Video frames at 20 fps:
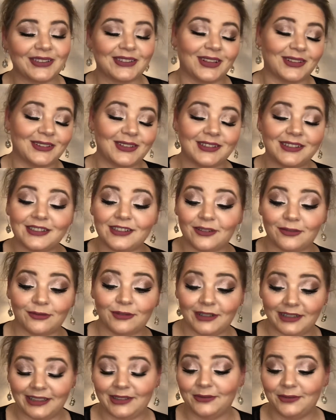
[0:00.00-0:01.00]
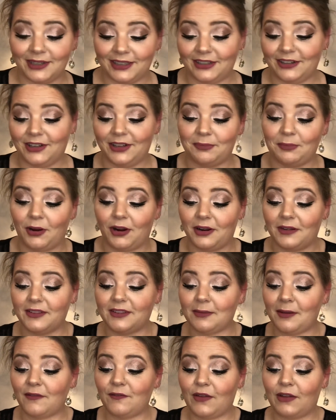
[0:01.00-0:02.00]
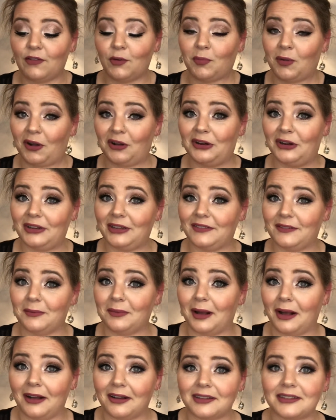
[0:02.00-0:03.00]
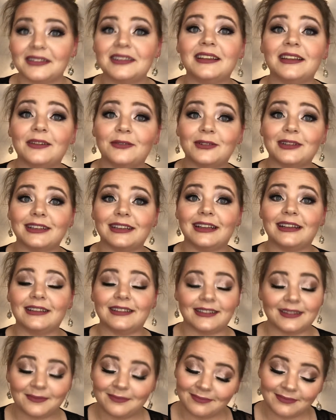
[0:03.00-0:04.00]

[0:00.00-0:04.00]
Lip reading: So this is a really, really good product. It's my favorite product in the box. It really is.